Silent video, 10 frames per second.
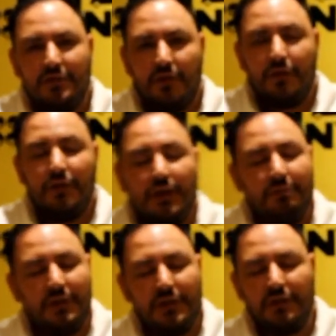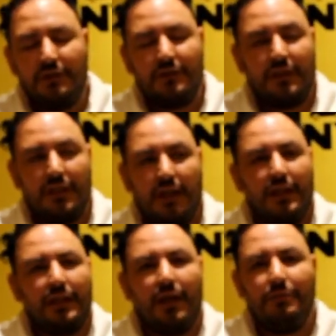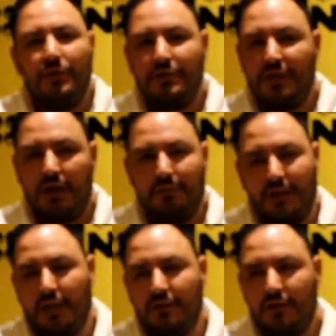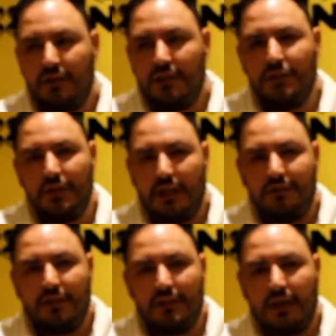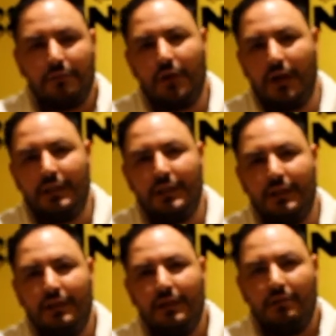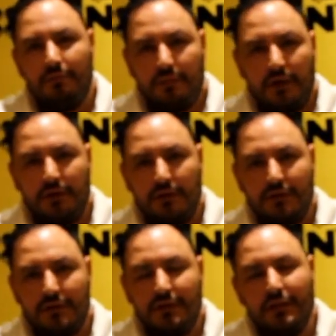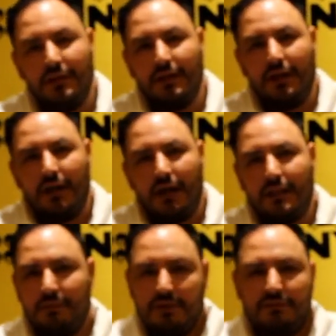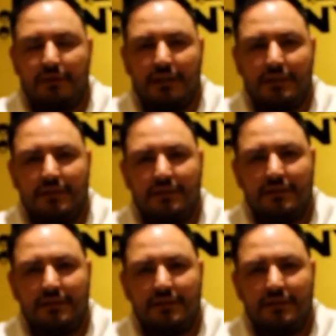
So you can be sure that anytime you shop in Algodones, you're going to have the top quality products at the best price.